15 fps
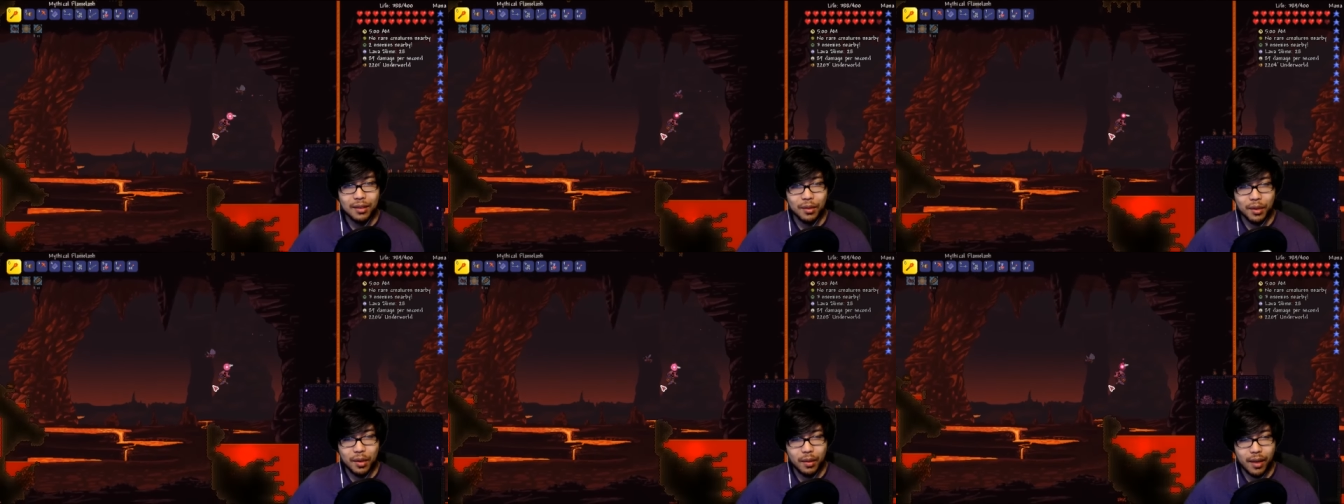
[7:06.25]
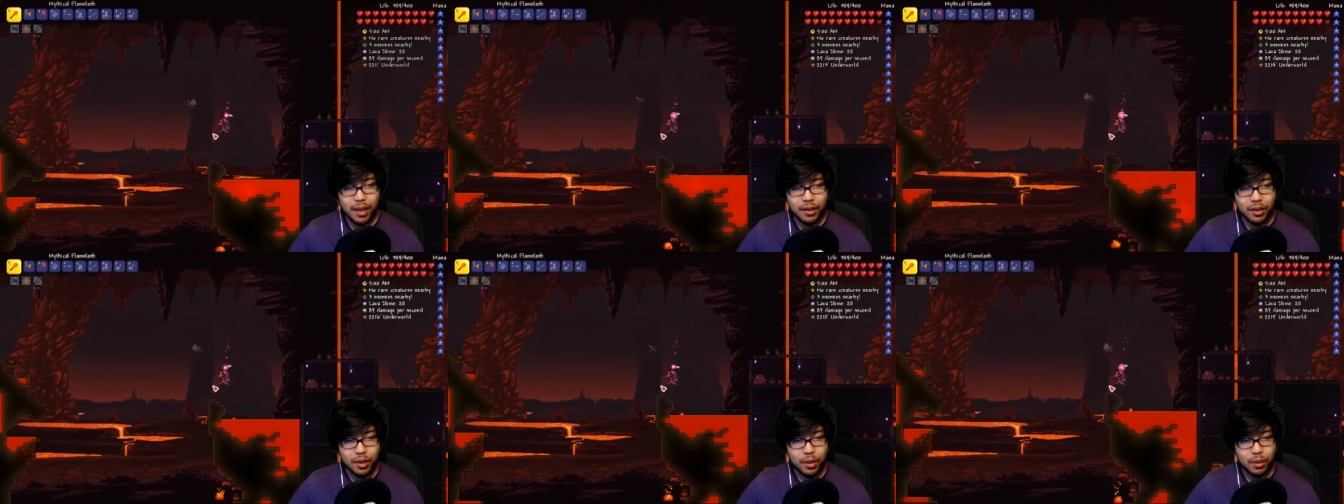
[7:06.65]
Or you
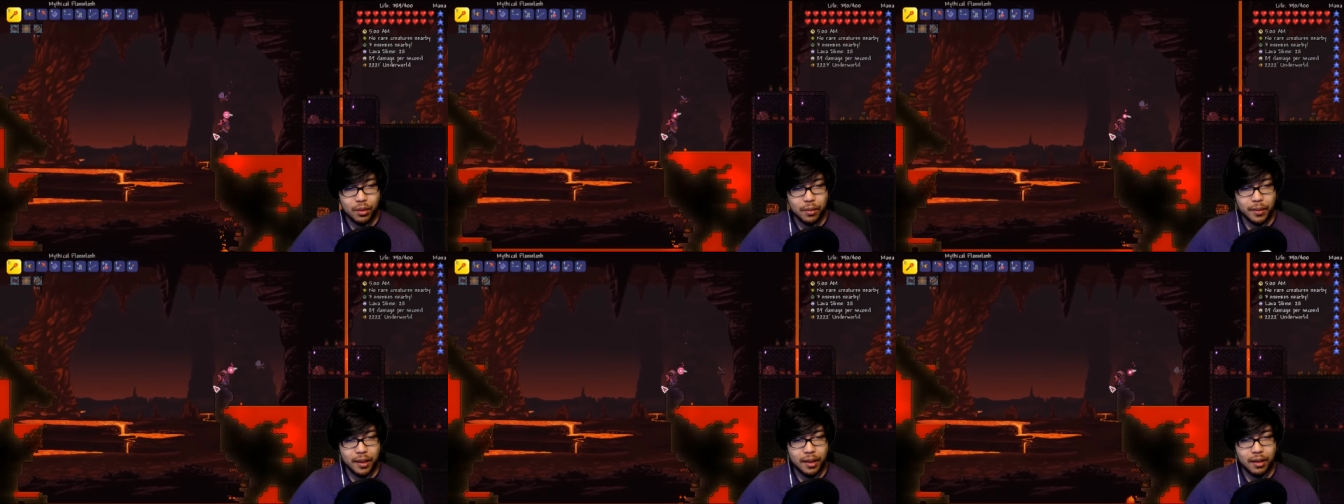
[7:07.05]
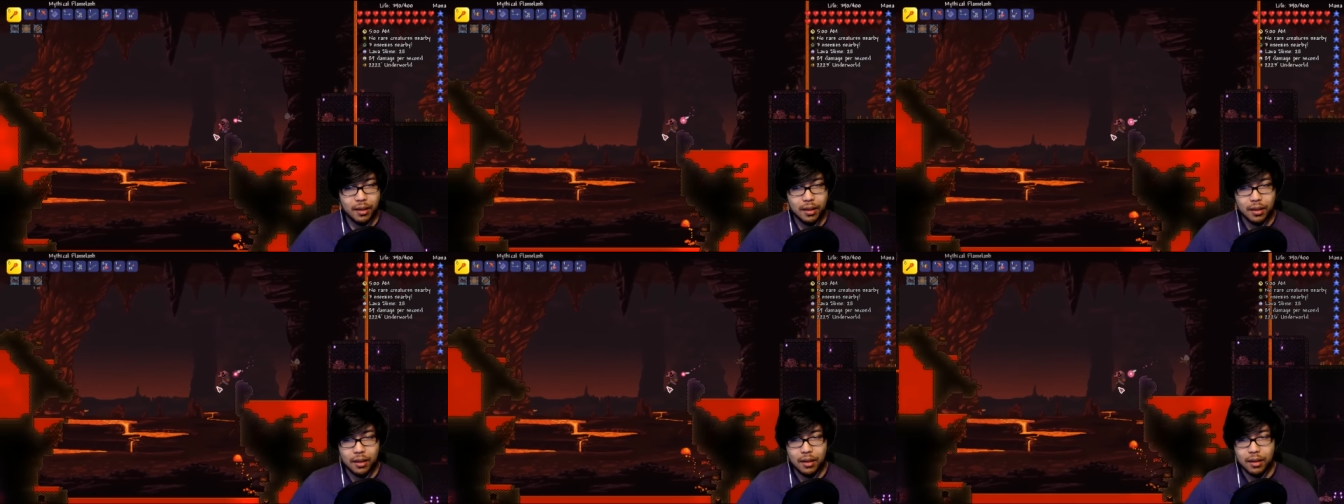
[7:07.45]
guys are trolling me.
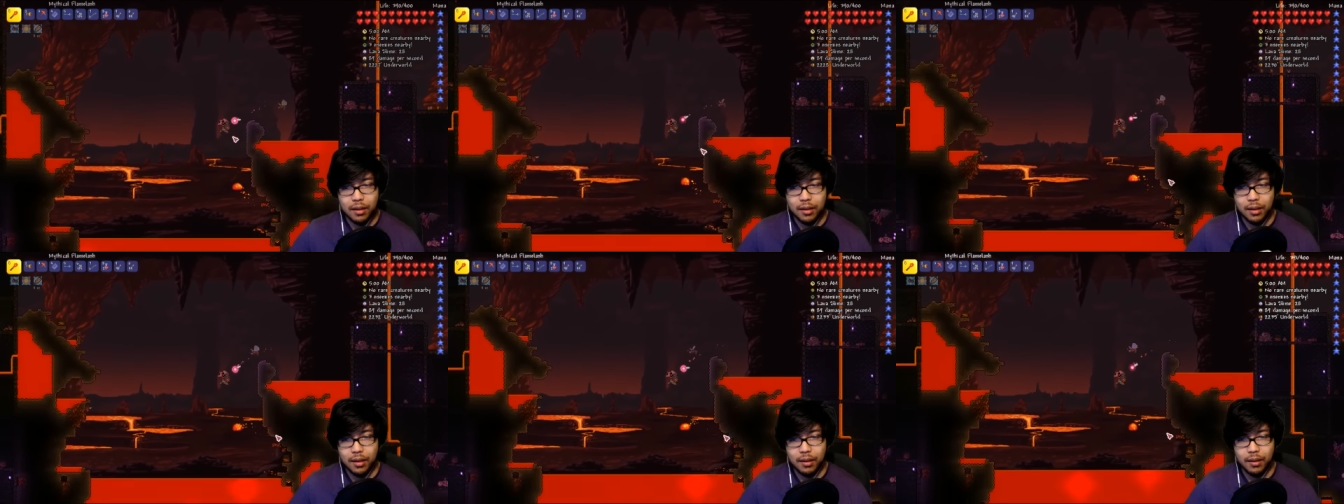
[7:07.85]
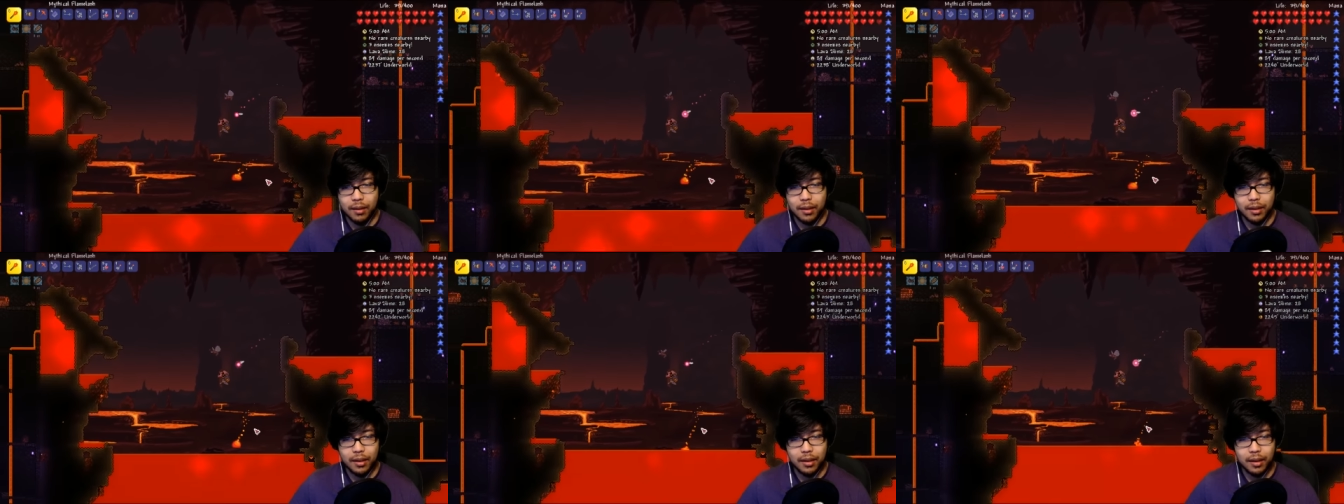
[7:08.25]
Uh,
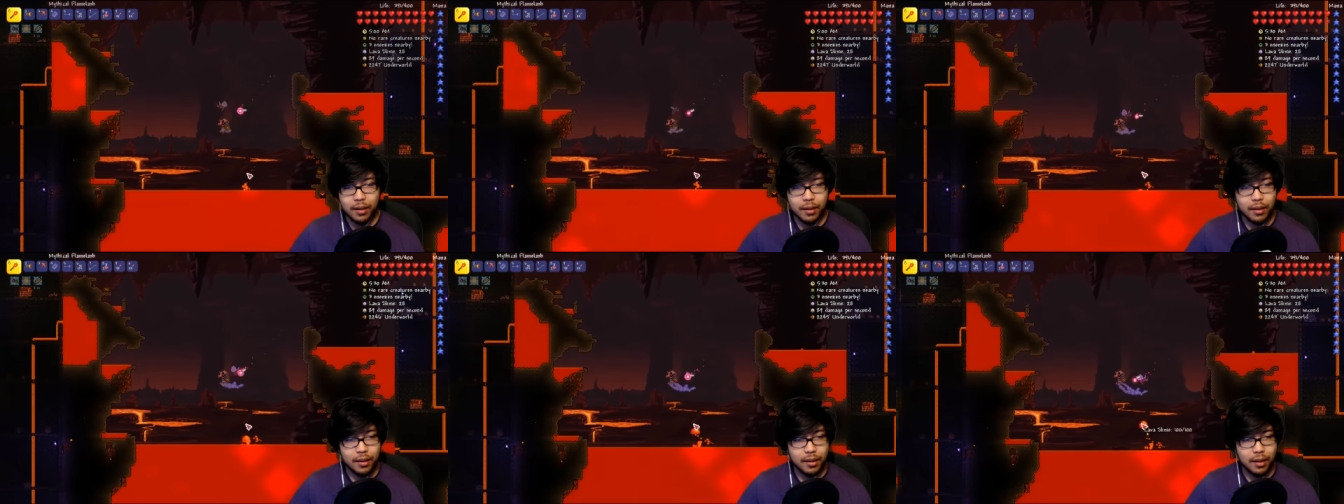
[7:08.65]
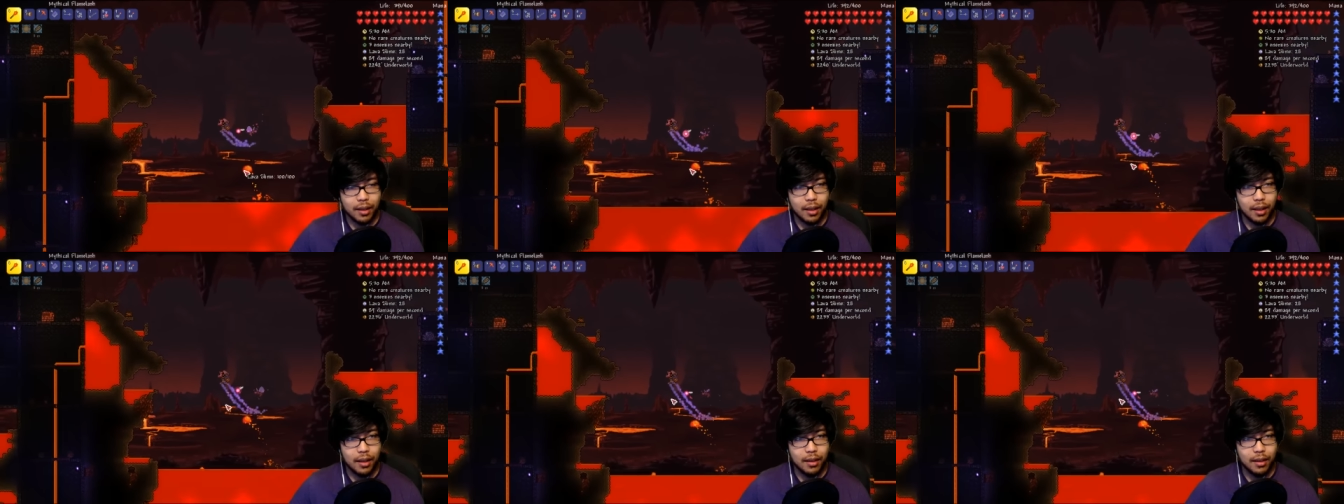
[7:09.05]
he's, there is a guy.